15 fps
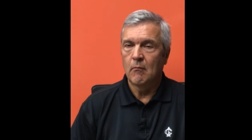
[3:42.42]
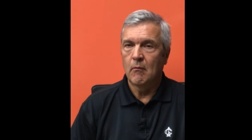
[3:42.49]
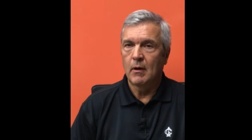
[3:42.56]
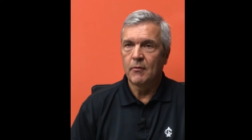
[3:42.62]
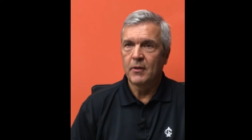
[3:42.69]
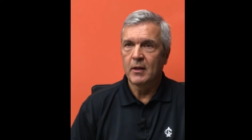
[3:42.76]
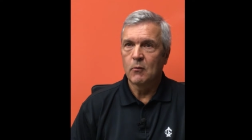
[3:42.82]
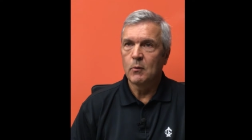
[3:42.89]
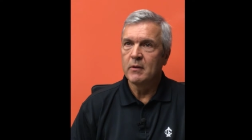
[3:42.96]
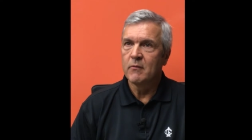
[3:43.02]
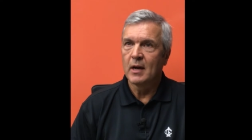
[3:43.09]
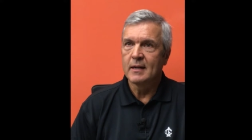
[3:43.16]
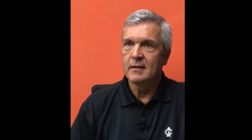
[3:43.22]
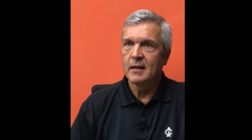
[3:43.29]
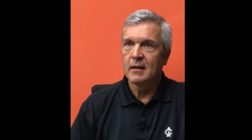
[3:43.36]
I think we've
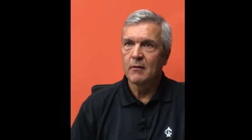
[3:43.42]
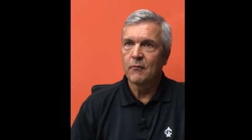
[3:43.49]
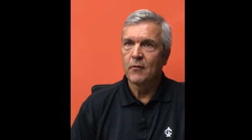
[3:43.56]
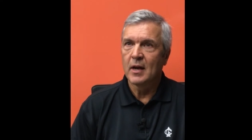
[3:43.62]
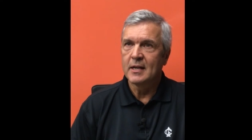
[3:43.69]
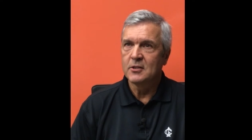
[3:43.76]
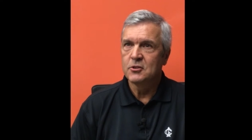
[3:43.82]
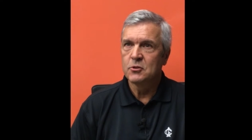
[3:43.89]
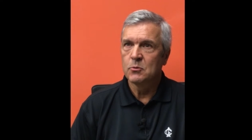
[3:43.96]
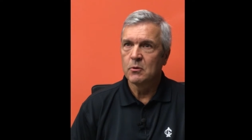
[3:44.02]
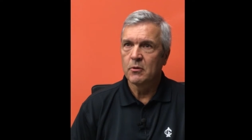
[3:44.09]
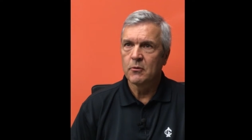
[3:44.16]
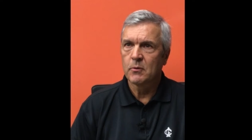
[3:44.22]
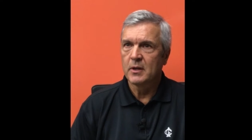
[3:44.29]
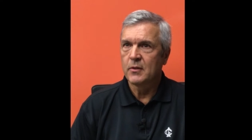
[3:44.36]
identified 2
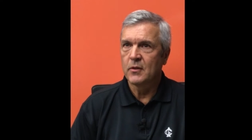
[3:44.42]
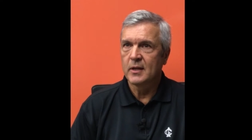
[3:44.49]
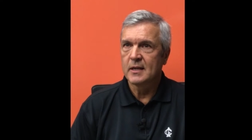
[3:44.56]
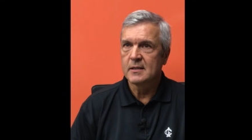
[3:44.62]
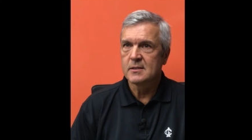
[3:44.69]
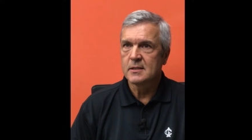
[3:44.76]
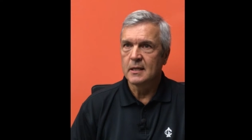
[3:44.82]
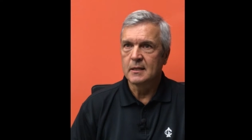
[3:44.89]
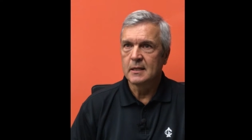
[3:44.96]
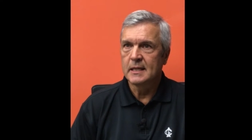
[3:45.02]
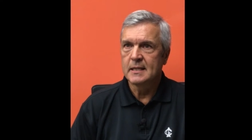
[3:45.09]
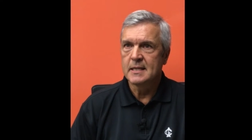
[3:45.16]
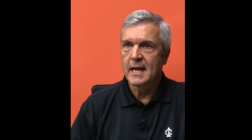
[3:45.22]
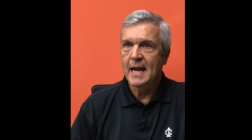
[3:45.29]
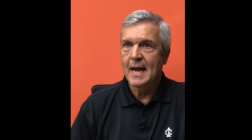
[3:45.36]
or 3 things that
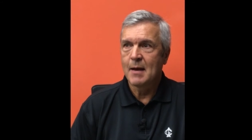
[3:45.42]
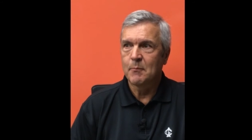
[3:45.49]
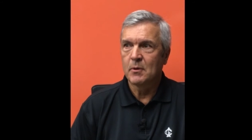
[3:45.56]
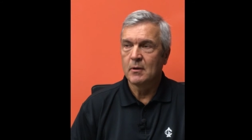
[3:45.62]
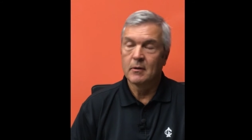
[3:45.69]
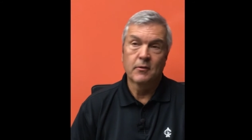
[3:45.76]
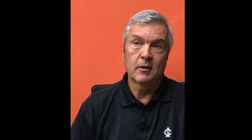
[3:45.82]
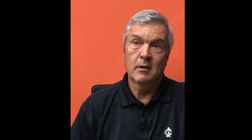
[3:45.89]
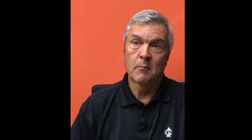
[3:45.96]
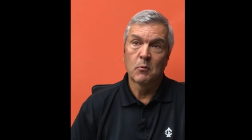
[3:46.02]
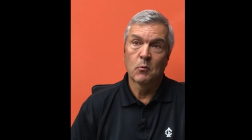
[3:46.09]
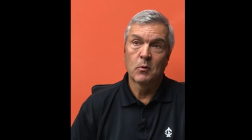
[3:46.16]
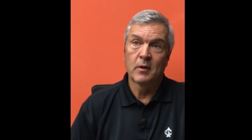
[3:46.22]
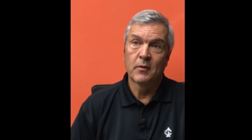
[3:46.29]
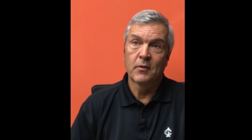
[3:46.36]
need to happen, and the
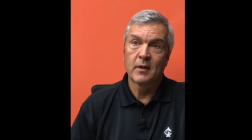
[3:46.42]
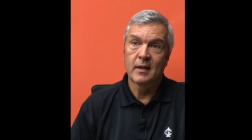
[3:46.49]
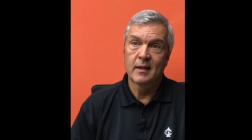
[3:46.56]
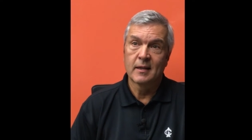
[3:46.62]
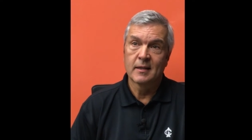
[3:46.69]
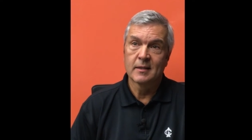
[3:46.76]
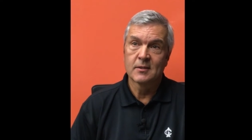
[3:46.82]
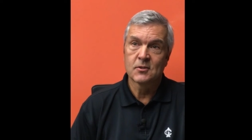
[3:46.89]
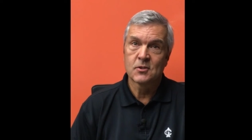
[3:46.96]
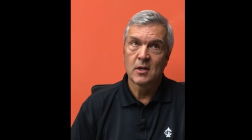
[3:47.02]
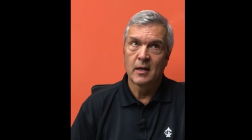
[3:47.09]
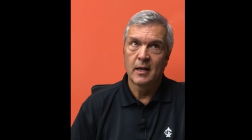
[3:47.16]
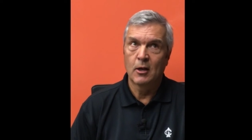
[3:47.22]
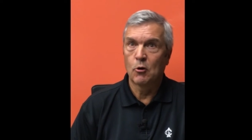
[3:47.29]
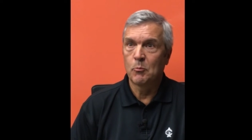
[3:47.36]
number one thing is
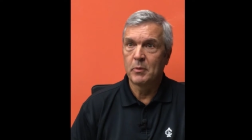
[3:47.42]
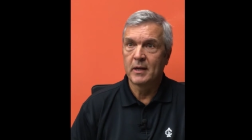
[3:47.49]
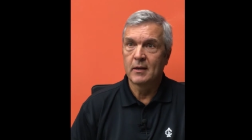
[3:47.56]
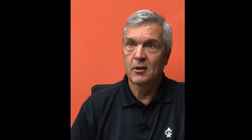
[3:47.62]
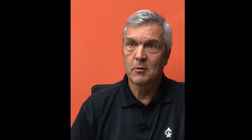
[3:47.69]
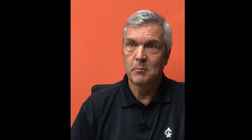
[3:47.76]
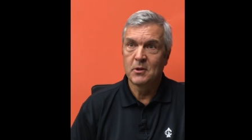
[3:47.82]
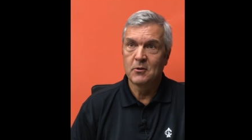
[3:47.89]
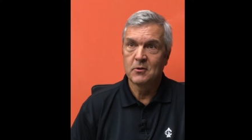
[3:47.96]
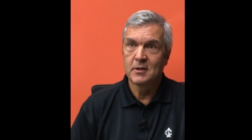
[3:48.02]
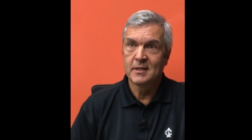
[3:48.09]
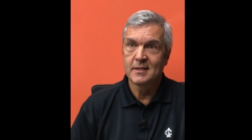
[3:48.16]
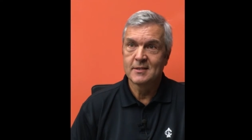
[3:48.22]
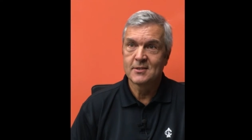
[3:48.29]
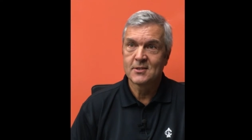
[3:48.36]
helping
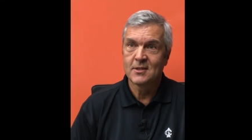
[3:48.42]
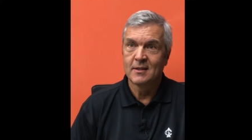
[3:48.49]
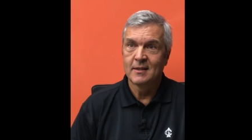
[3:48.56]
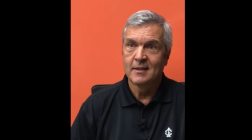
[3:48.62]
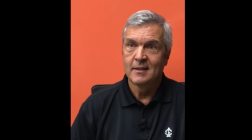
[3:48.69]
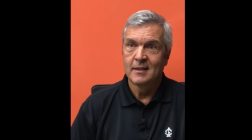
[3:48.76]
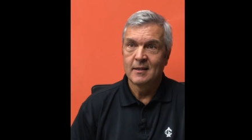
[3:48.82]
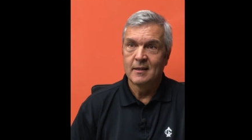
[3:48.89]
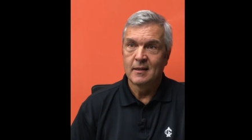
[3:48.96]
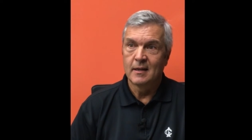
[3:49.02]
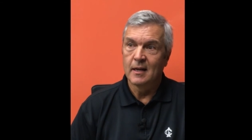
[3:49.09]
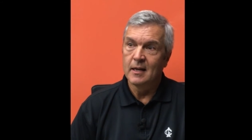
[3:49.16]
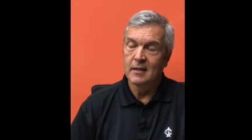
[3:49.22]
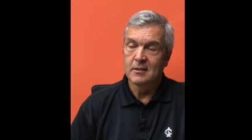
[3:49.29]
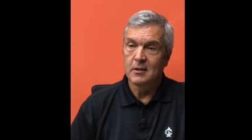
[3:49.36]
communities
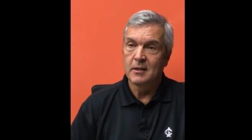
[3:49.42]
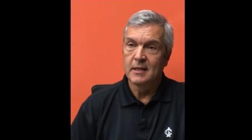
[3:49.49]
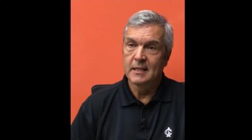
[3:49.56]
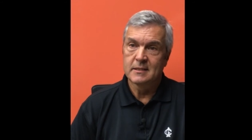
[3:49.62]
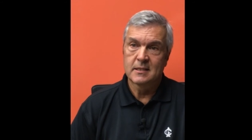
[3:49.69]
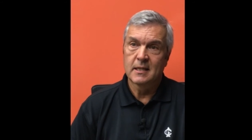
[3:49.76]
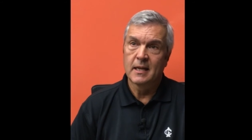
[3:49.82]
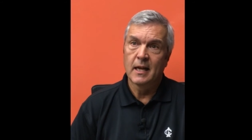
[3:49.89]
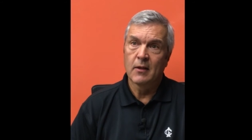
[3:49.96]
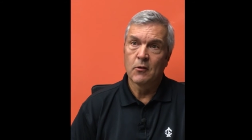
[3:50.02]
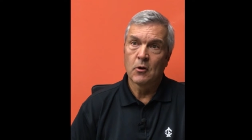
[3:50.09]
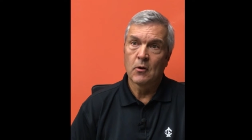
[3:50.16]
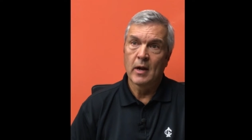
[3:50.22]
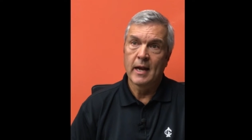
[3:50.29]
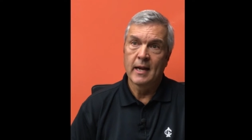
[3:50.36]
get
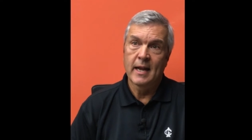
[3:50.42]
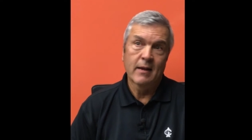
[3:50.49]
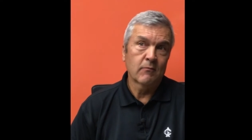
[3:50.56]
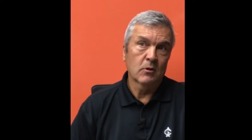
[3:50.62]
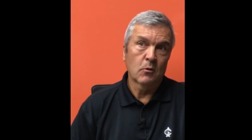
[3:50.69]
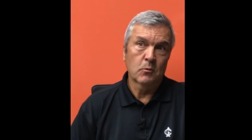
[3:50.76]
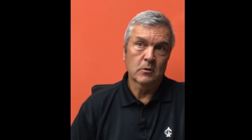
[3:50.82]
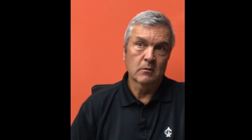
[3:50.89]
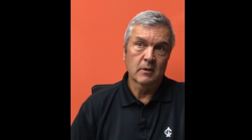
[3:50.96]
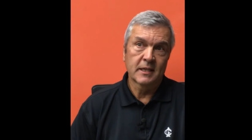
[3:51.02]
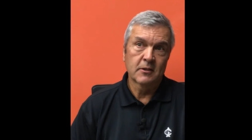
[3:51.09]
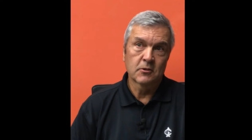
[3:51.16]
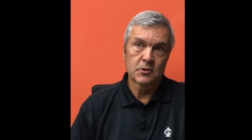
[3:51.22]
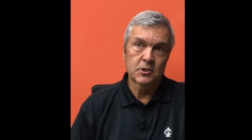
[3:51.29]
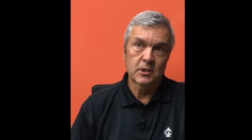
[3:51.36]
together and have local
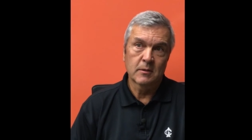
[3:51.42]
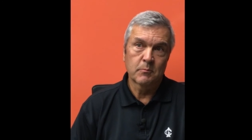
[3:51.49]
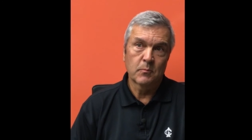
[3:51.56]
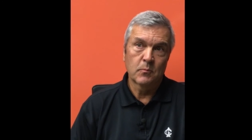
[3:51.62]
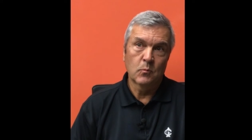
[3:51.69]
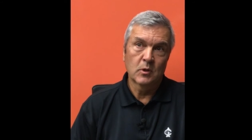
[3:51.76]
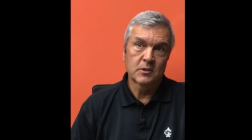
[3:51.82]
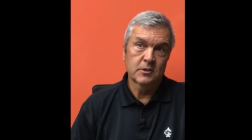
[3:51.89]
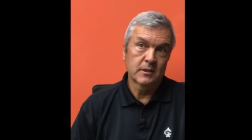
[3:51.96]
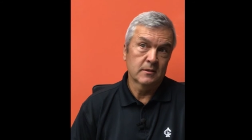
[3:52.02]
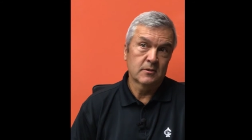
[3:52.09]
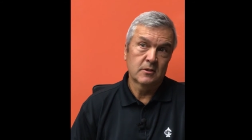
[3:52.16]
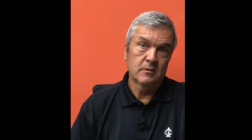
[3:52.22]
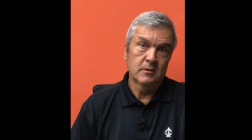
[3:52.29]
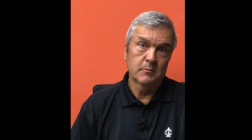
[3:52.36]
leadership, which
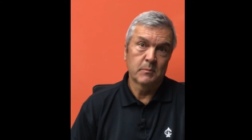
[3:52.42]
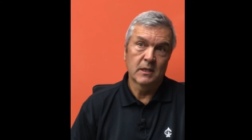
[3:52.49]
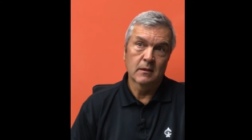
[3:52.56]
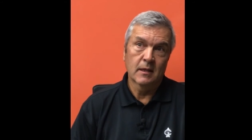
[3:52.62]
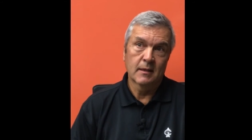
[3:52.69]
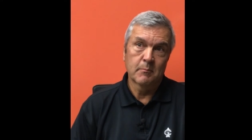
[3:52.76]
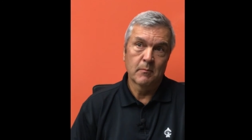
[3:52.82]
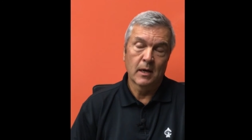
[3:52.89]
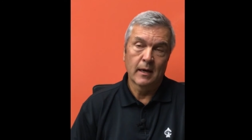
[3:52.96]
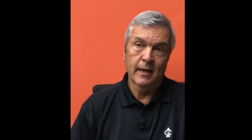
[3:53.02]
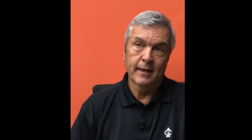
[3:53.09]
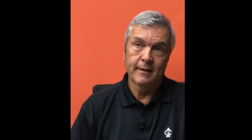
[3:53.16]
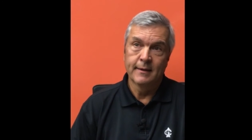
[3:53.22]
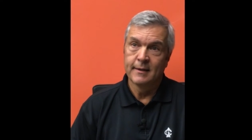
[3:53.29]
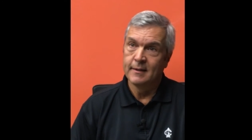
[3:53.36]
is to be led
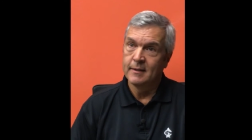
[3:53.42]
by